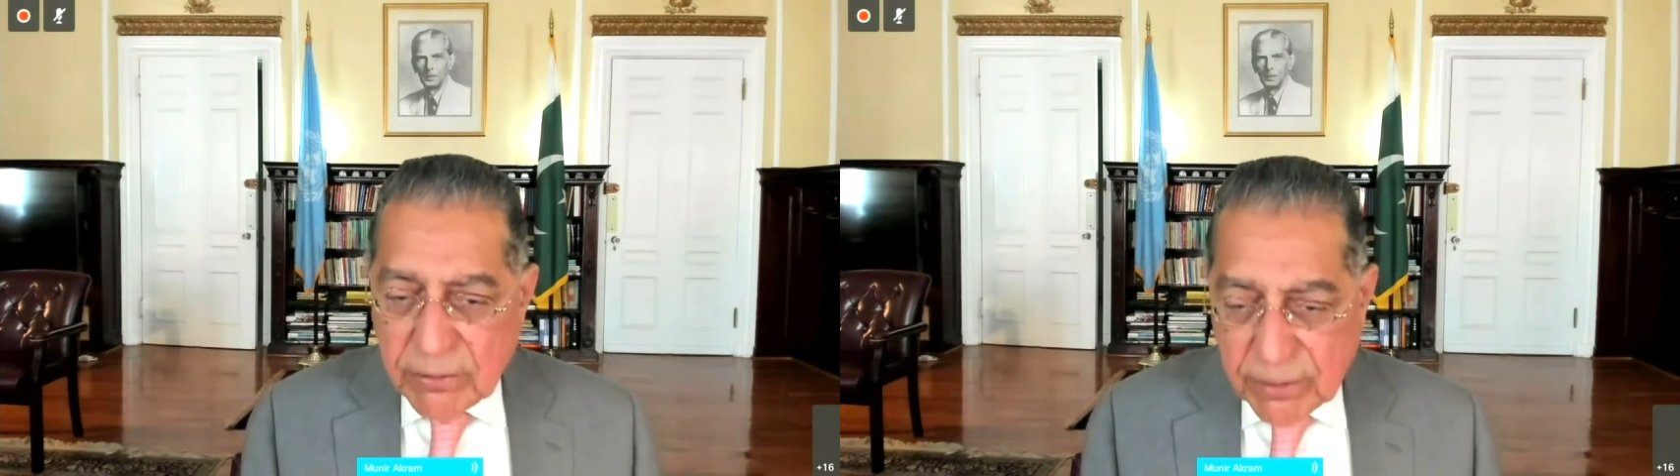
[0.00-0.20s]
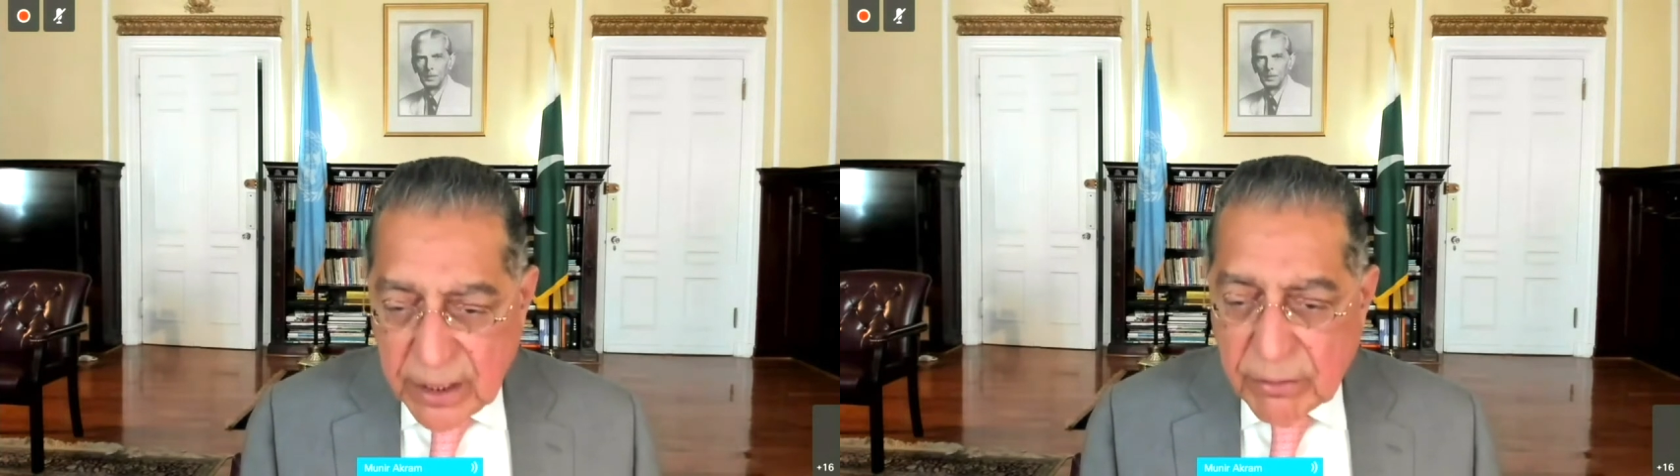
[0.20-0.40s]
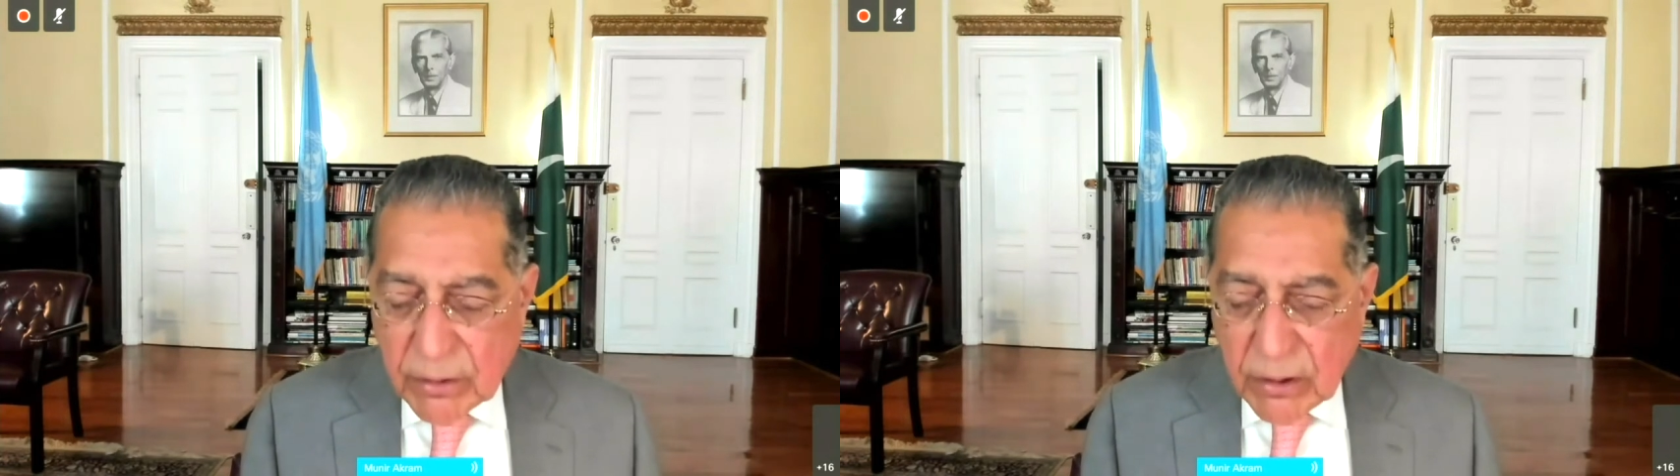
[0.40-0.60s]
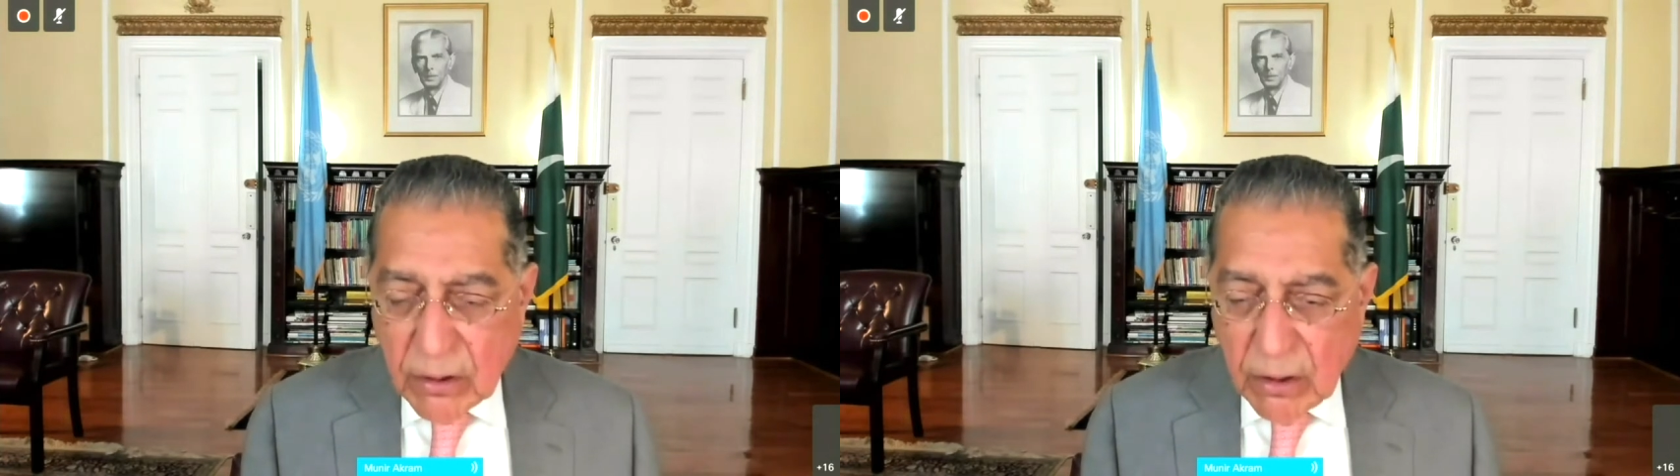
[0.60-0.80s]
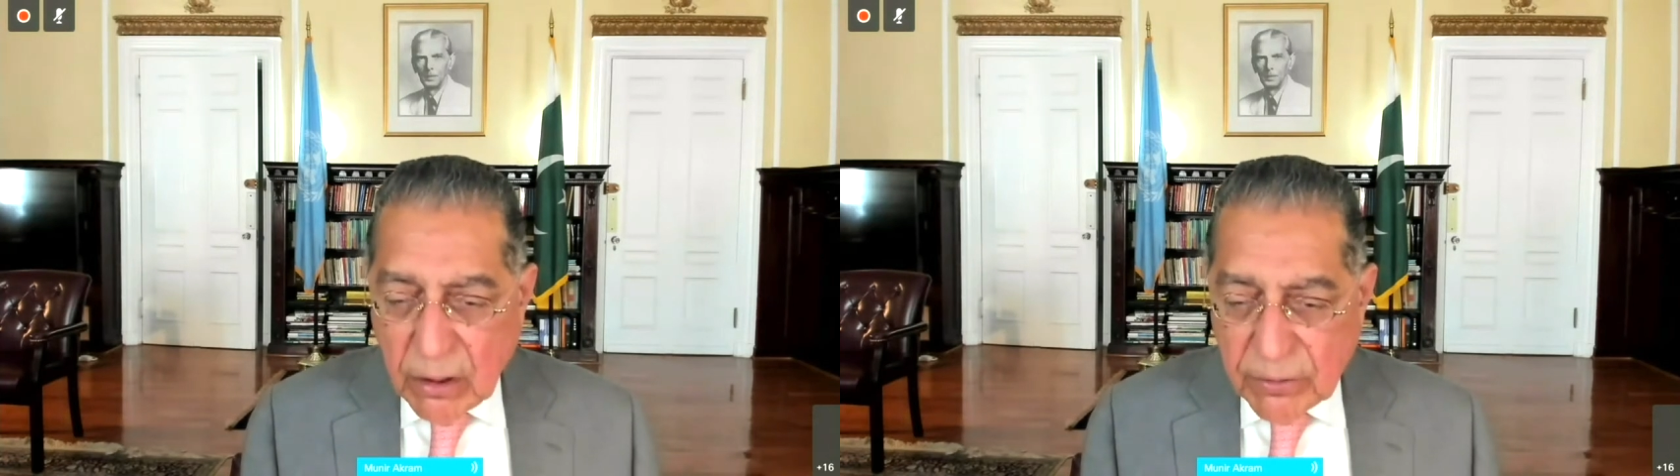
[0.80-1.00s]
favor
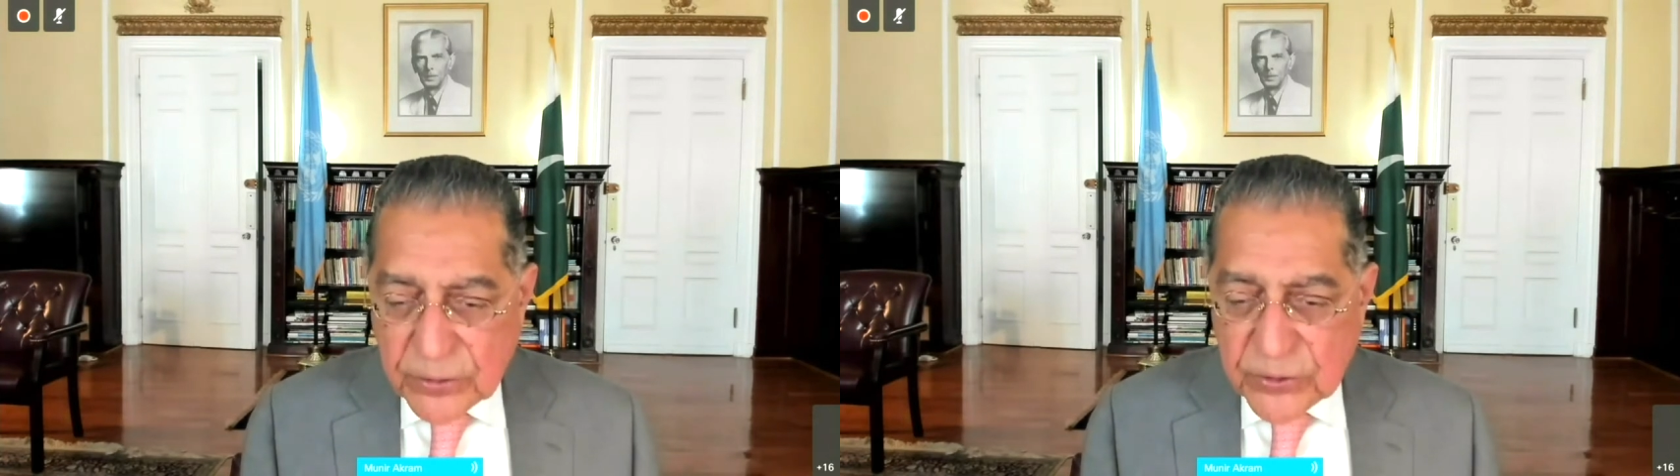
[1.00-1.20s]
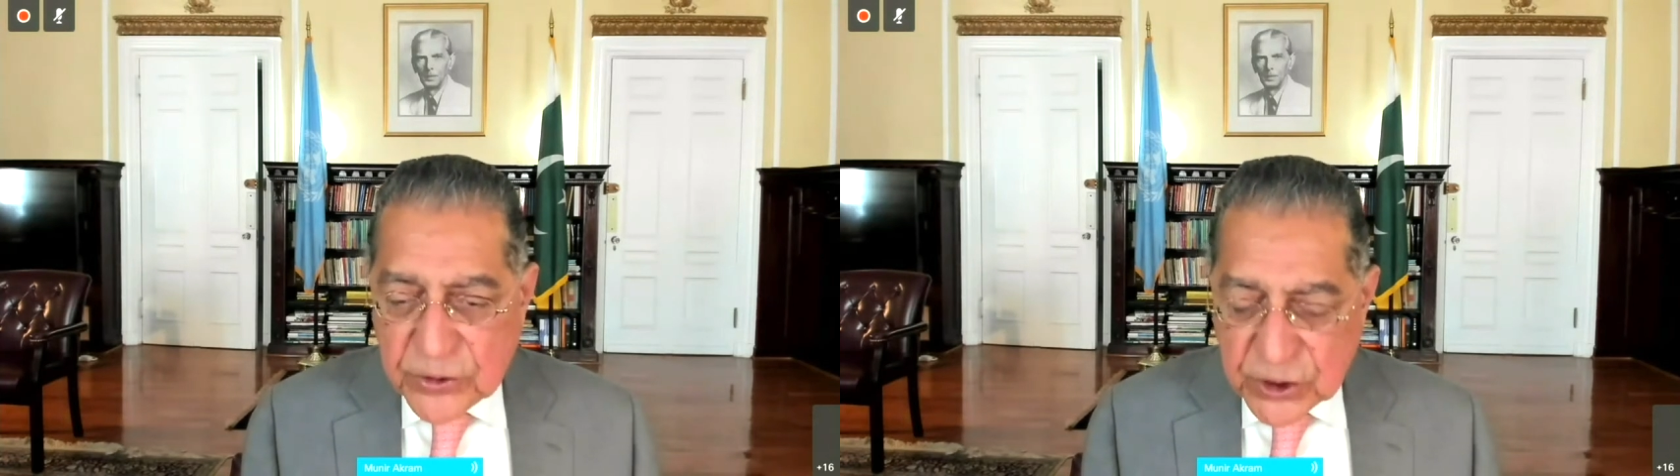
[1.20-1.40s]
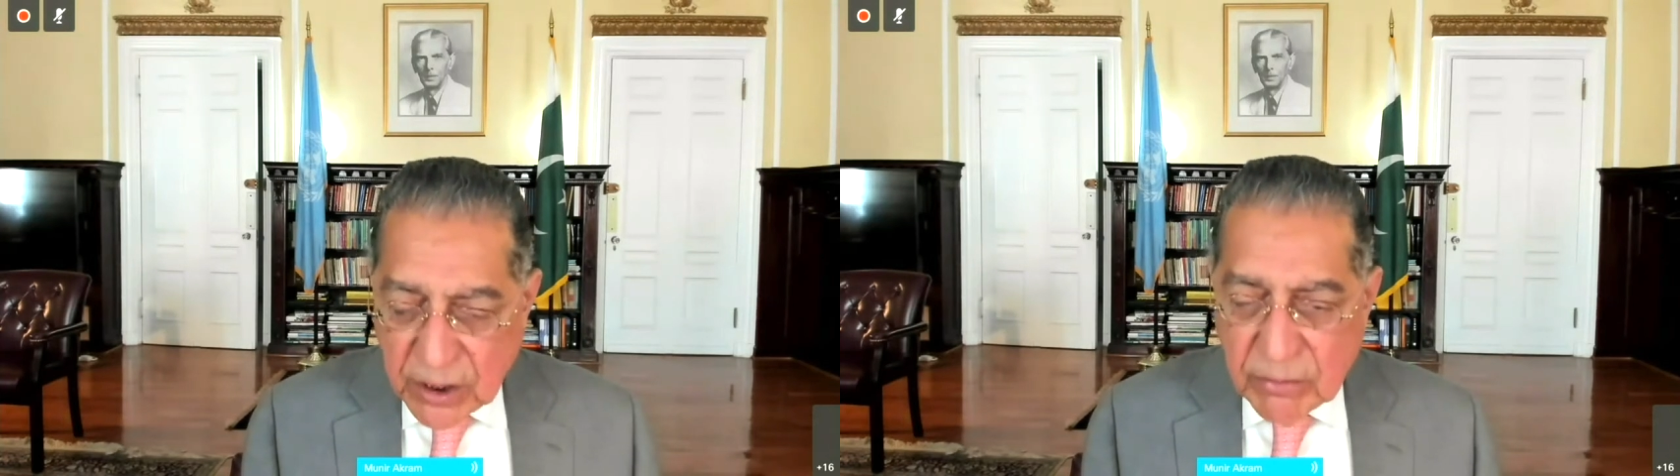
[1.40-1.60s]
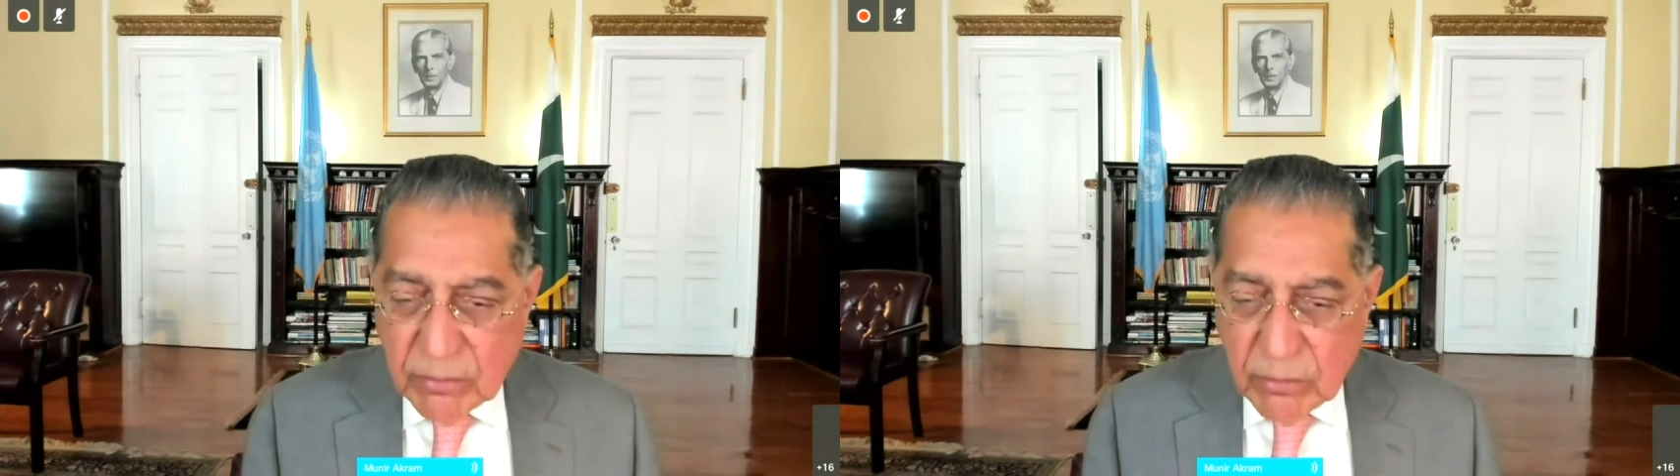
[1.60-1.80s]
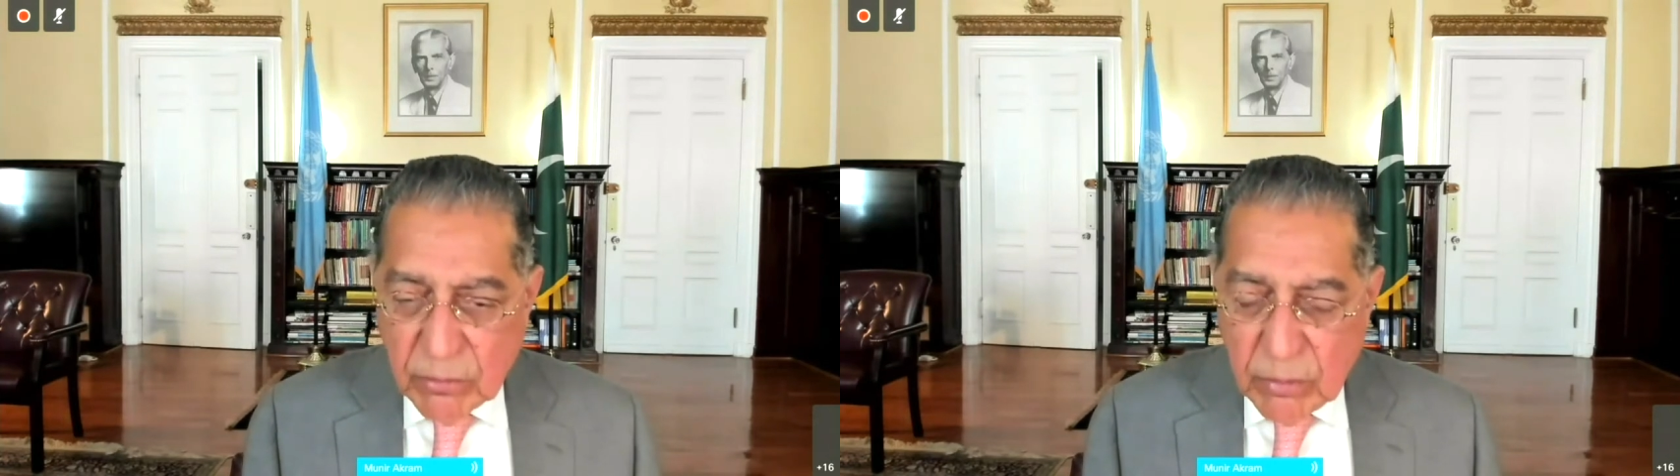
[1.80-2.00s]
of
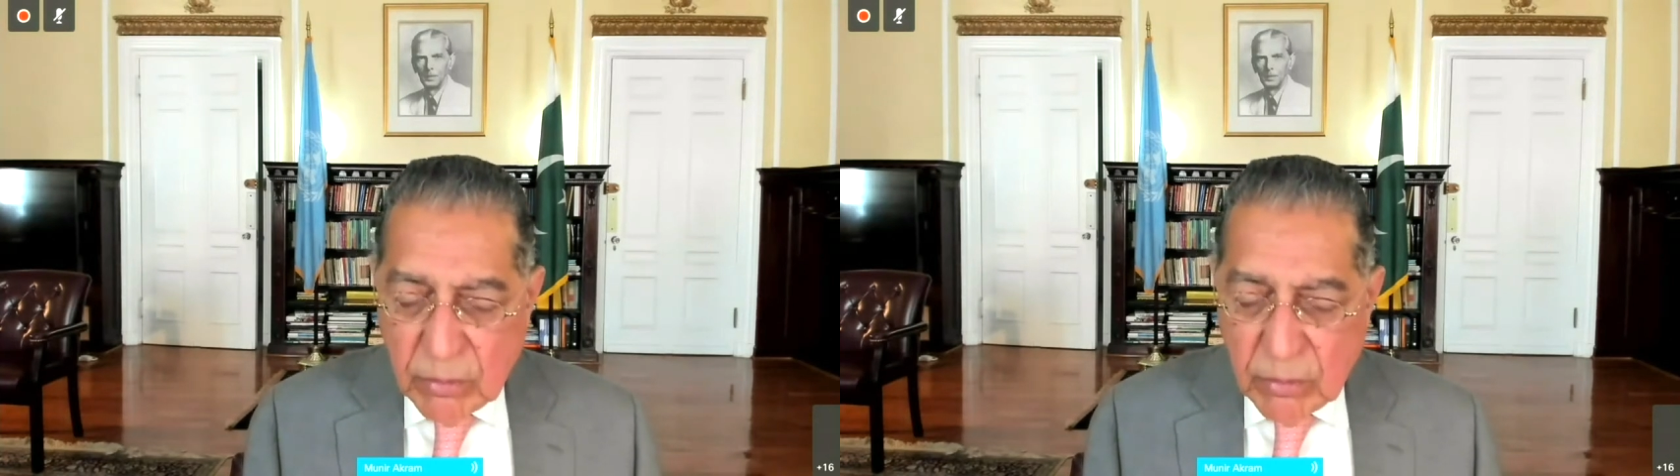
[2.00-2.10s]
some